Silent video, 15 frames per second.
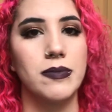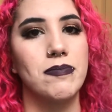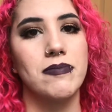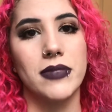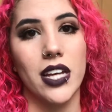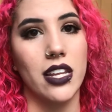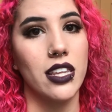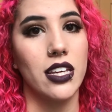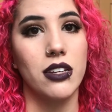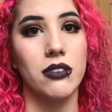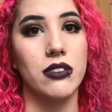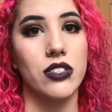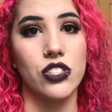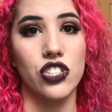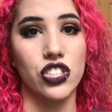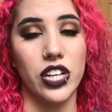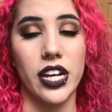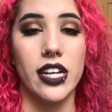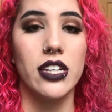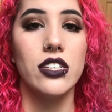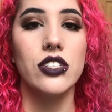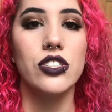nothing has
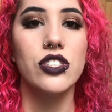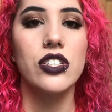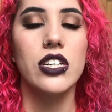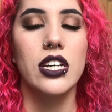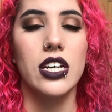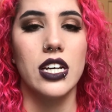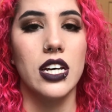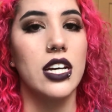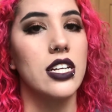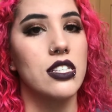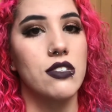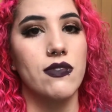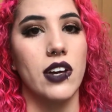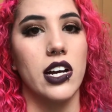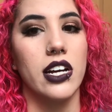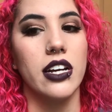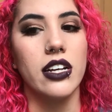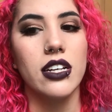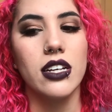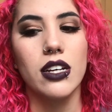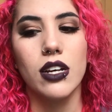changed. It's fine.